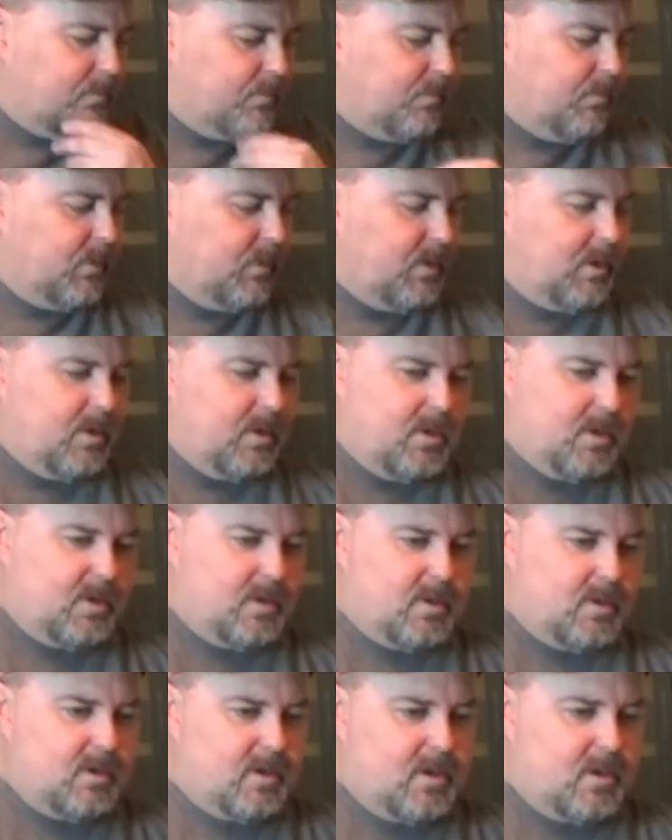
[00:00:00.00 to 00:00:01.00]

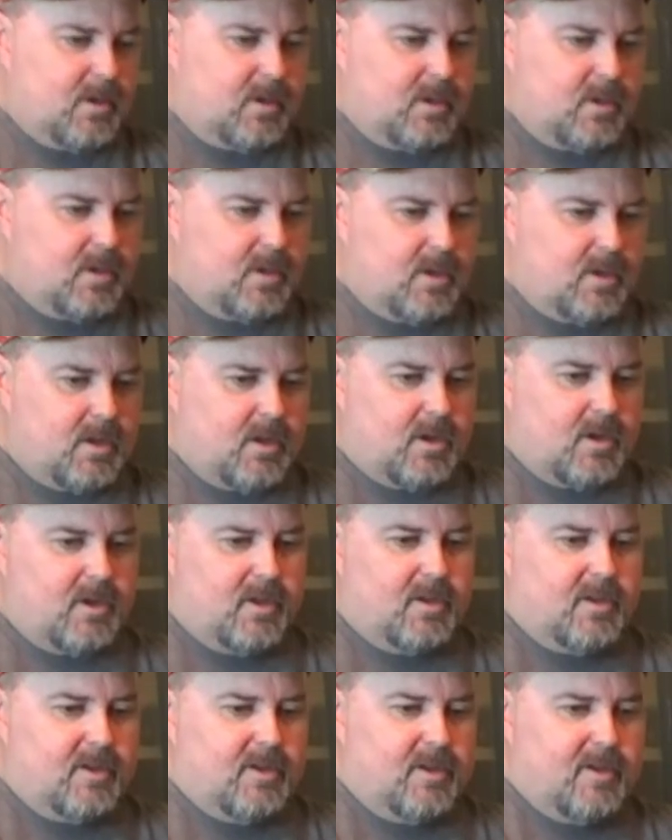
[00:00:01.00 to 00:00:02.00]

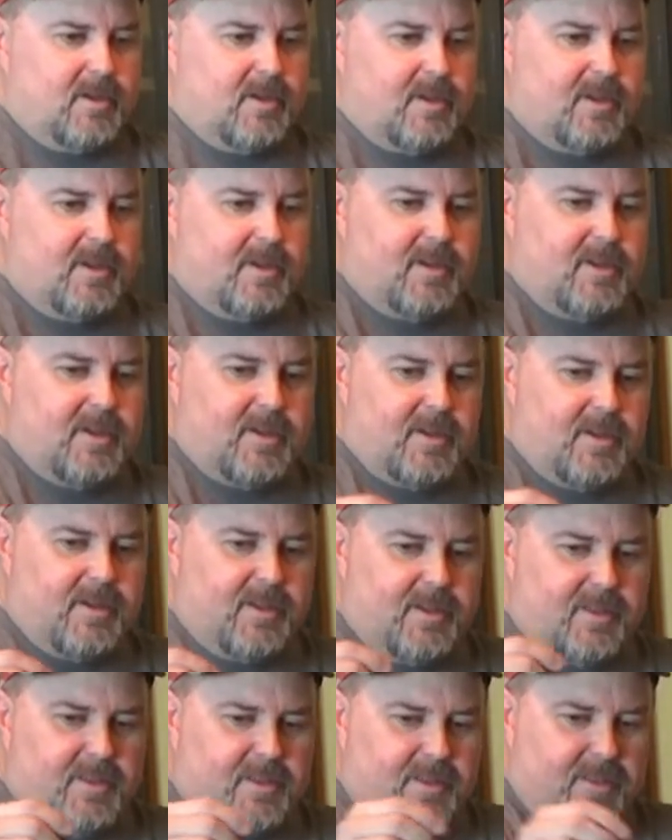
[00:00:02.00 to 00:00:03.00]

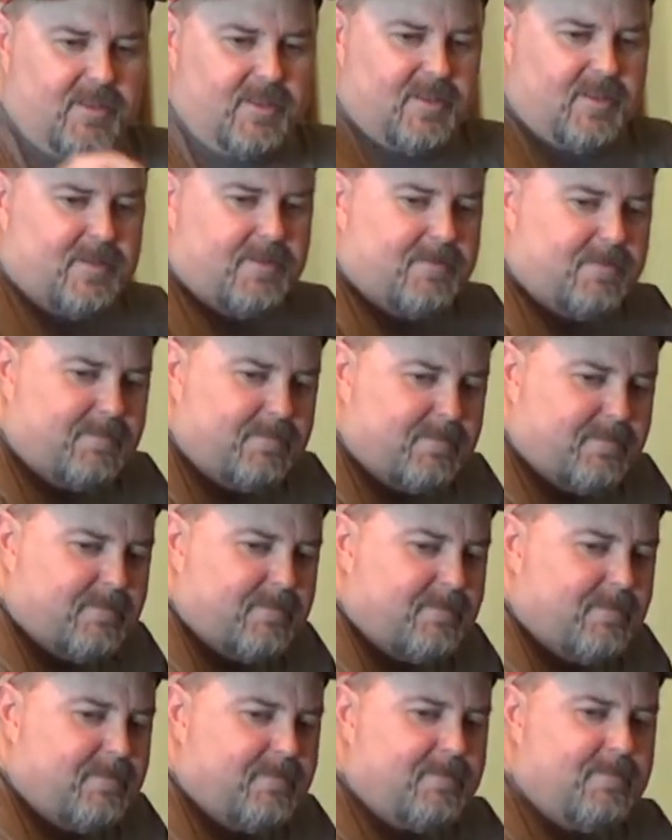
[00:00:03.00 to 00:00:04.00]

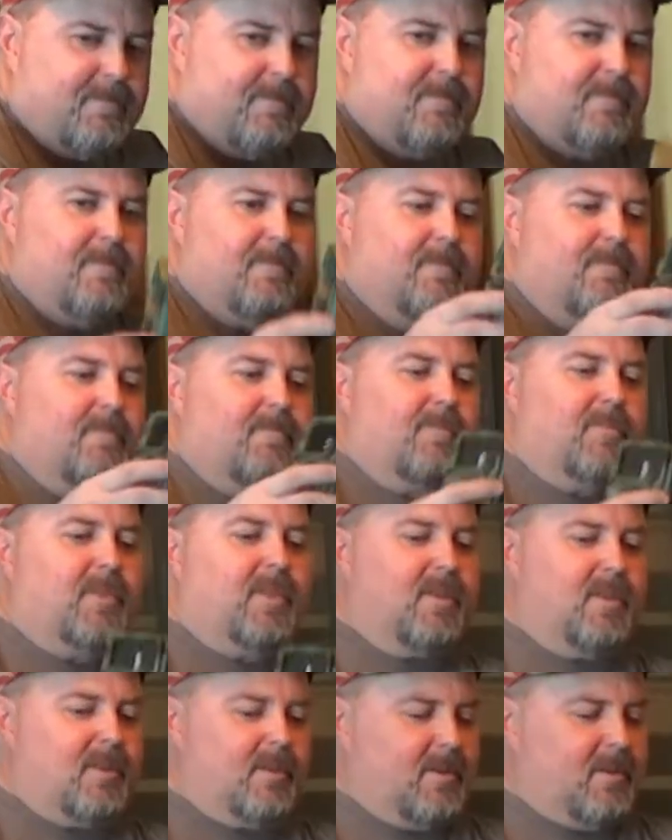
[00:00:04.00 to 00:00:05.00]

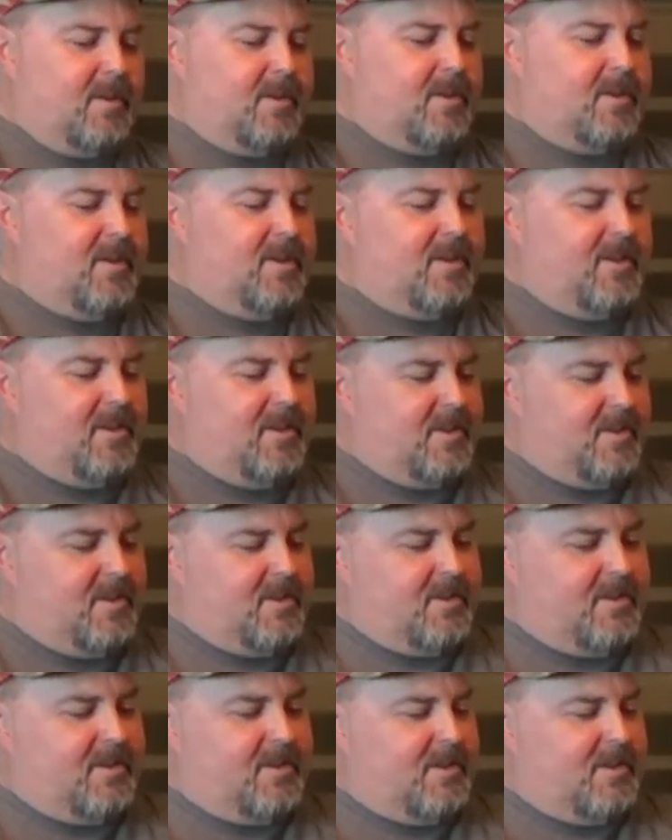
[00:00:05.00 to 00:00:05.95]
This person isn't speaking.